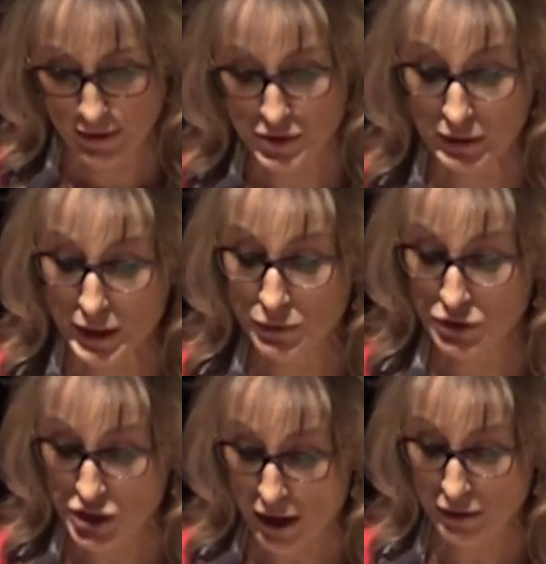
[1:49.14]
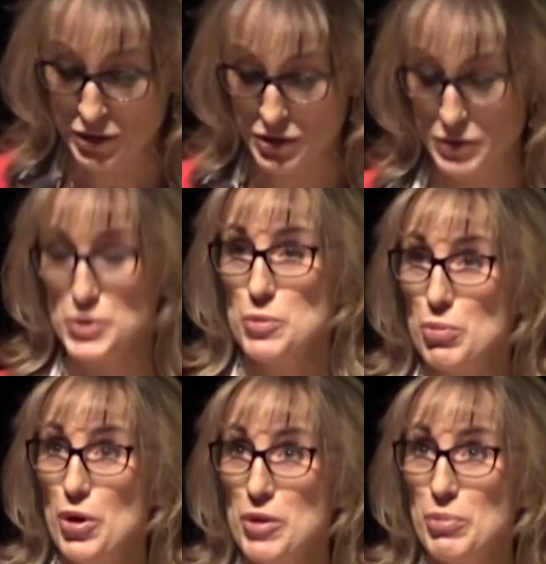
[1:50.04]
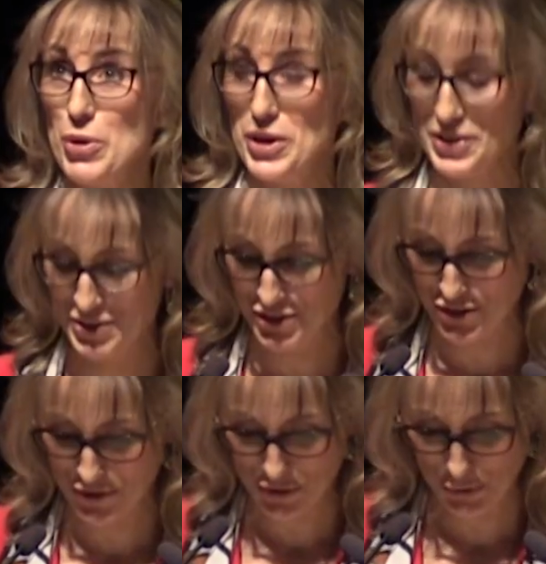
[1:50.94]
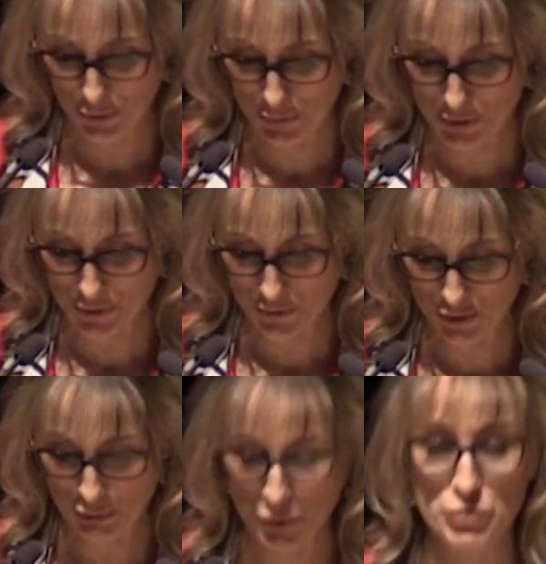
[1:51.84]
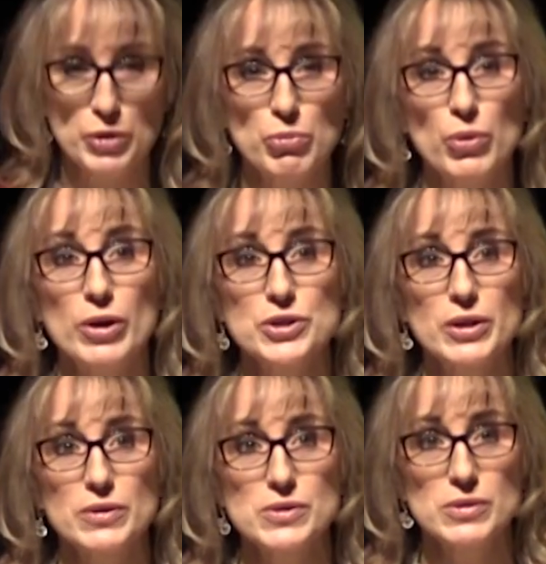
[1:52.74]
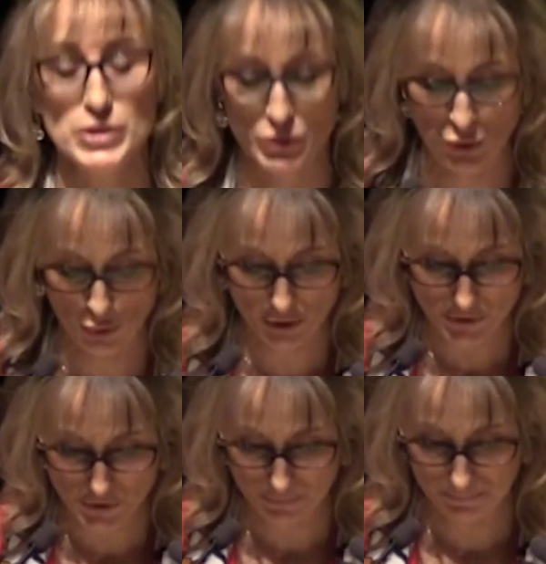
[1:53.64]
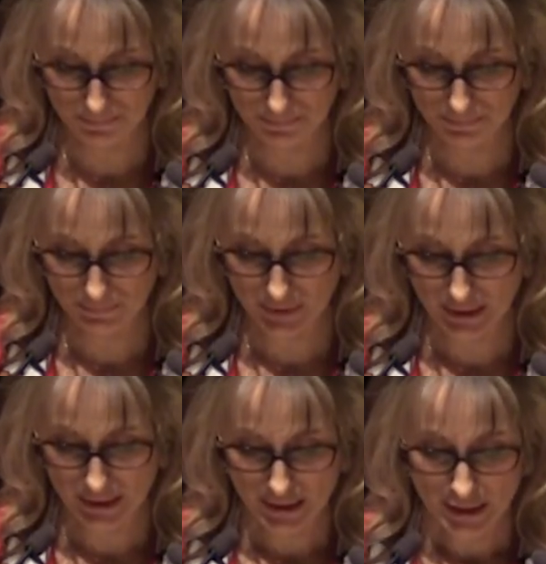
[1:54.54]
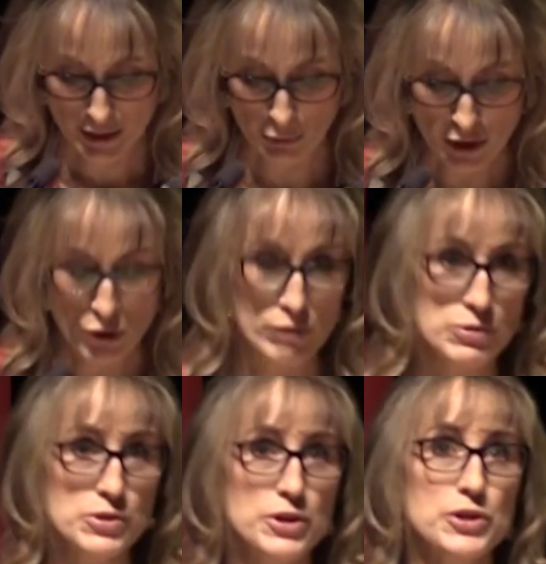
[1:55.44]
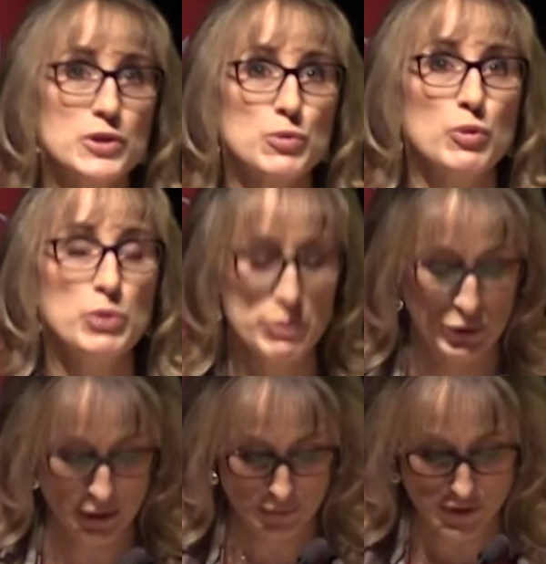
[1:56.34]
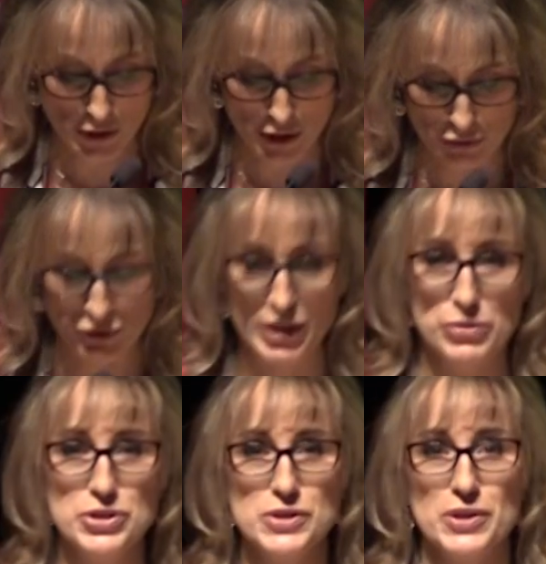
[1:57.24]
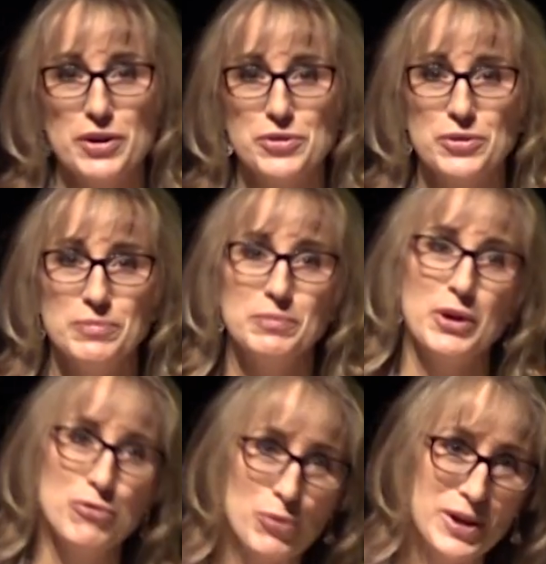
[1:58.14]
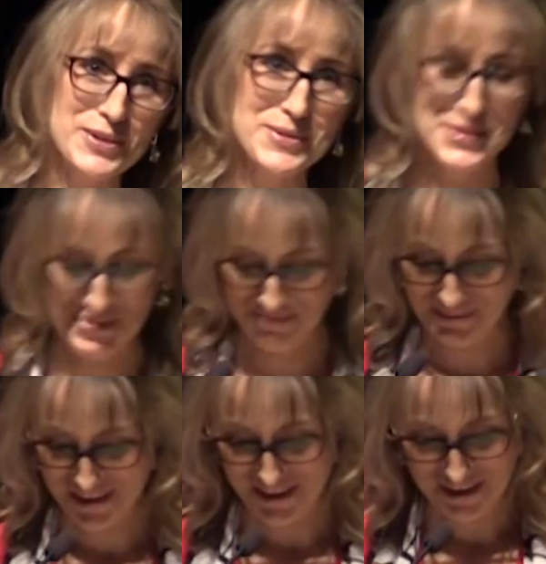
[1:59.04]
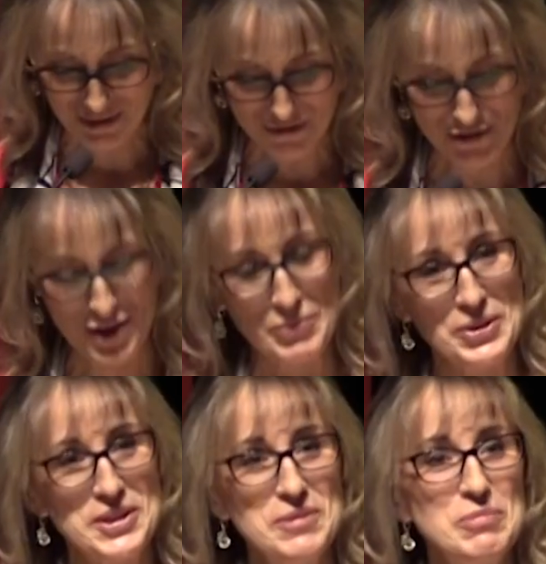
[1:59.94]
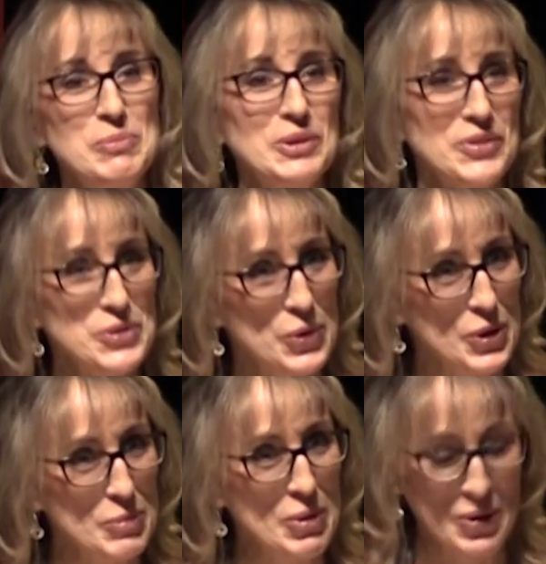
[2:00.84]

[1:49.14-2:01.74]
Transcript: Is it legal challenges brought by Indigenous groups opposing projects in the courts? In my conversations with people outside of the energy sector, my friends, my family, people at the dog